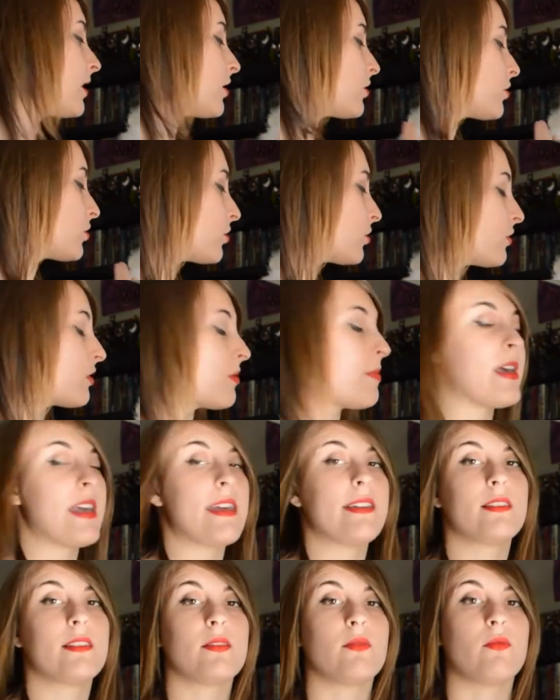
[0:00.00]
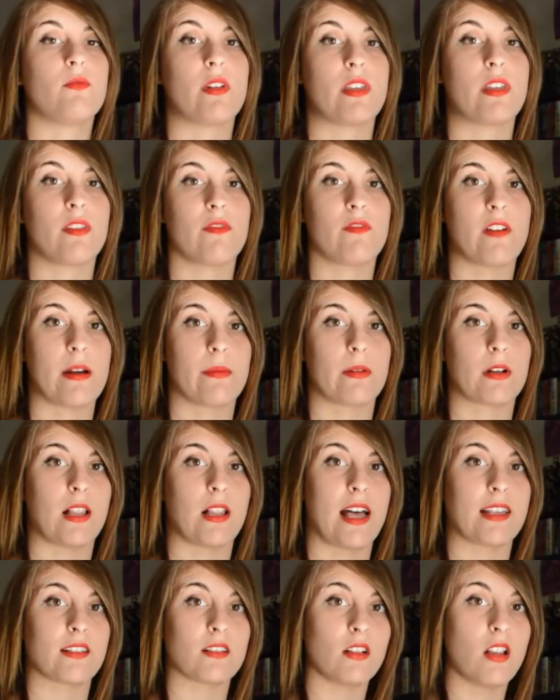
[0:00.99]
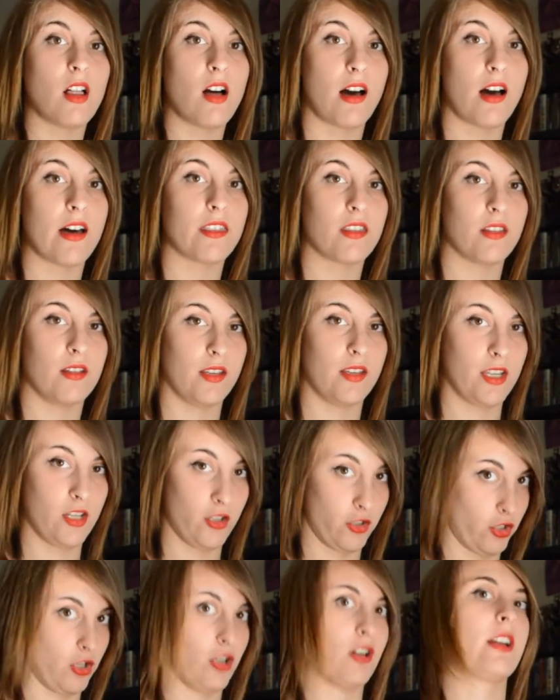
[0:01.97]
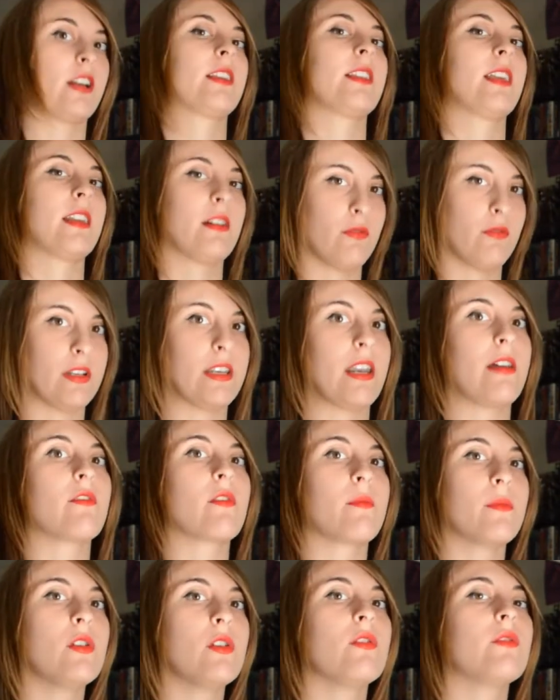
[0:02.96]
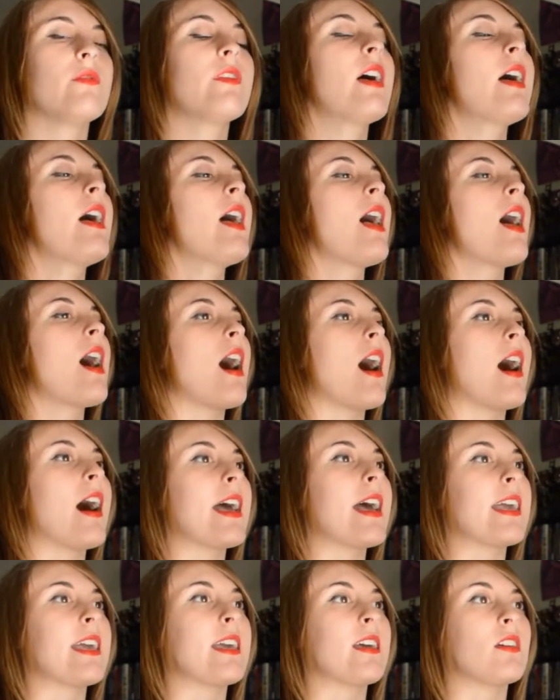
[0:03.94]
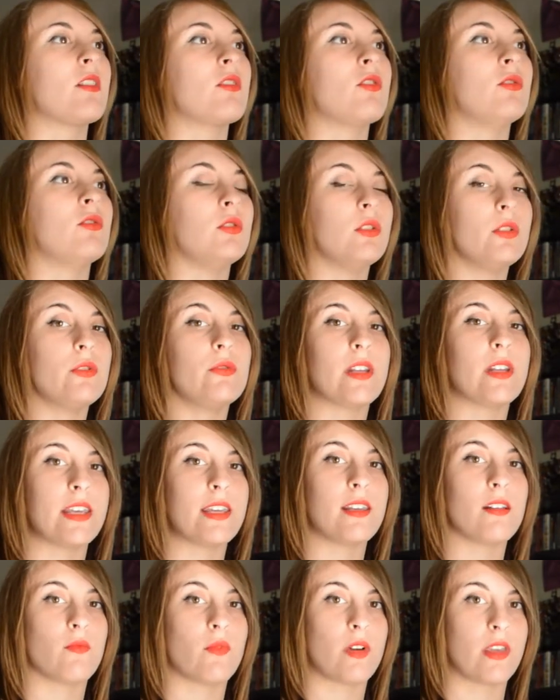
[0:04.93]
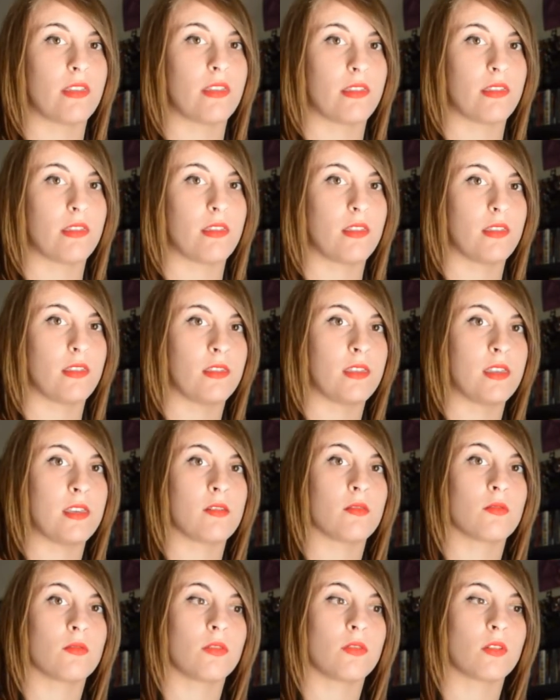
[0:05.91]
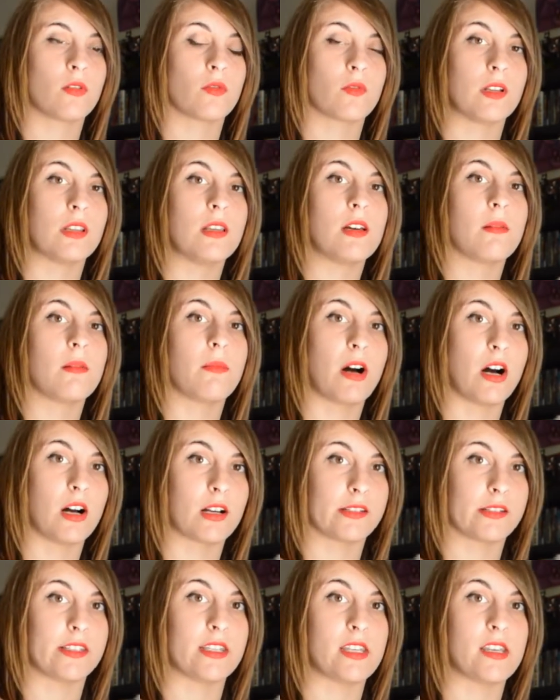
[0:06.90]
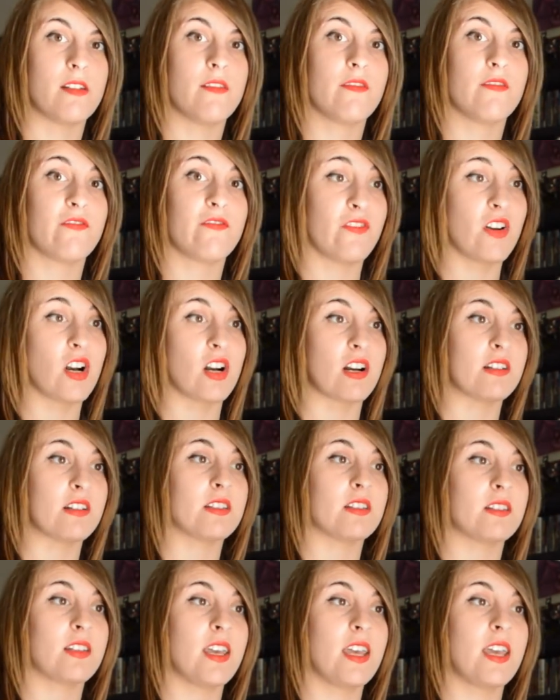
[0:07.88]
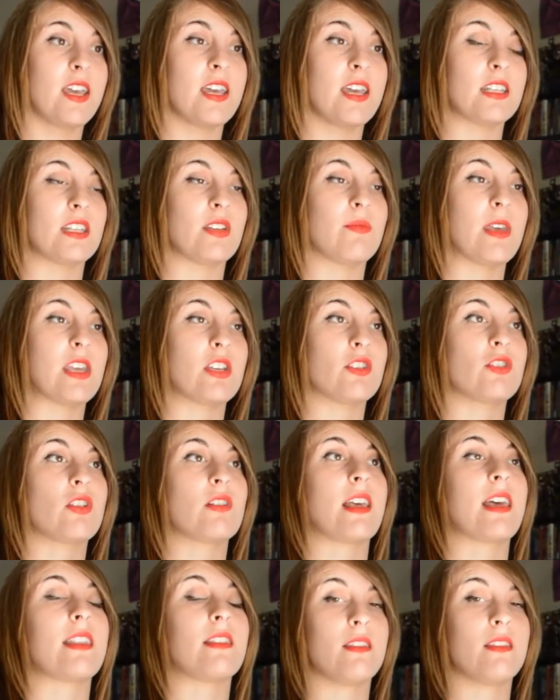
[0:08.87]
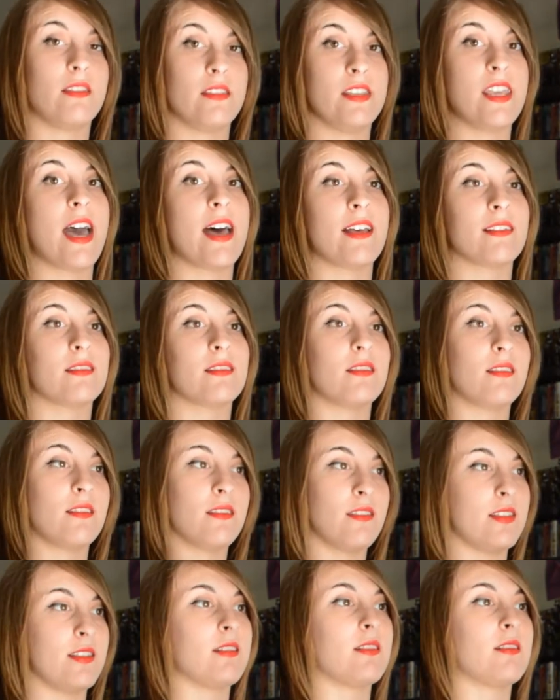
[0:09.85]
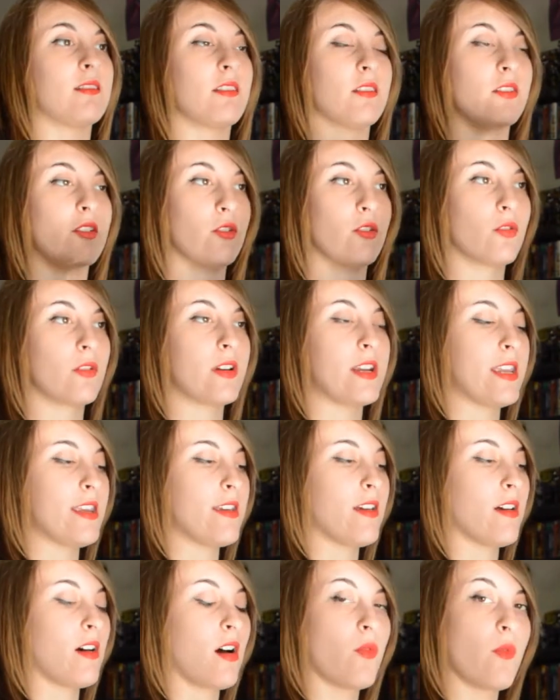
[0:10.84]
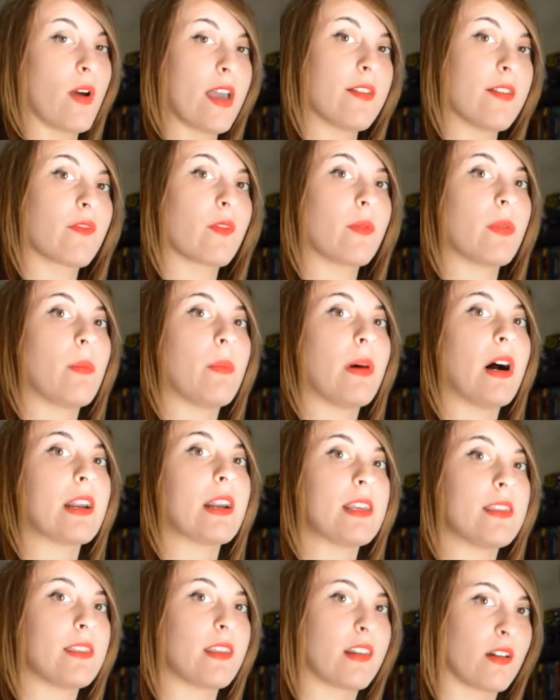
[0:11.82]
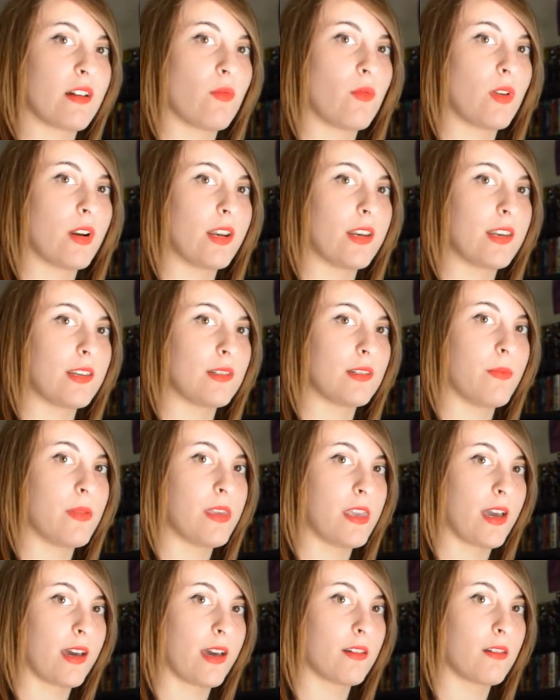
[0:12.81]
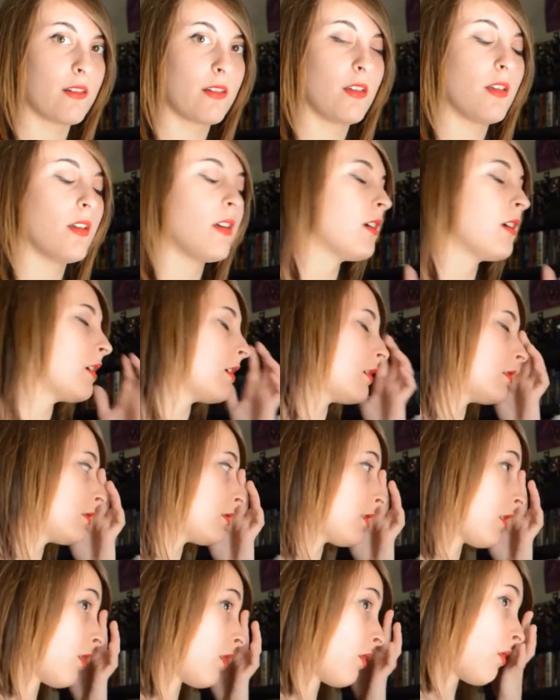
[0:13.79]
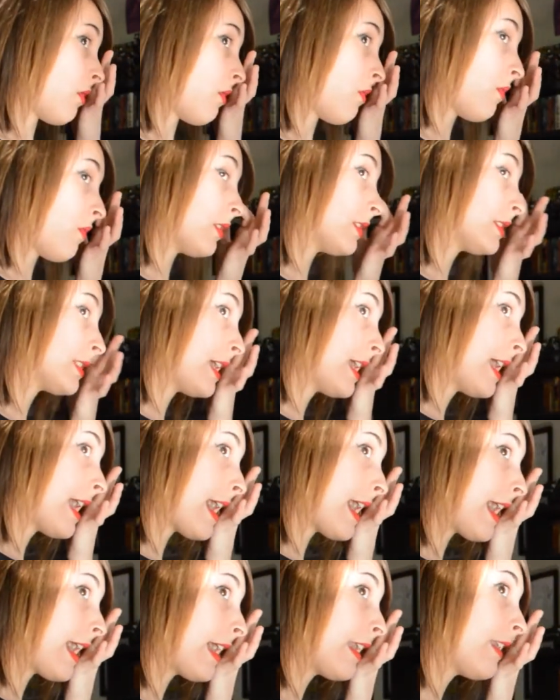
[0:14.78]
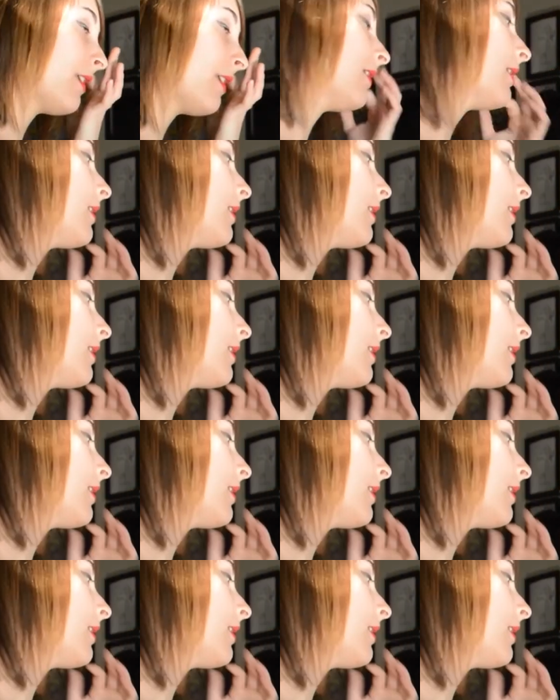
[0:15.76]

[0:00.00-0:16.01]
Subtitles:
to the base with fiberglass cloth, ensuring that it would never move, I glued it with the Gorilla epoxy first to make sure that, yes, this is the degree away from the body that I wanted it to be at. So once I had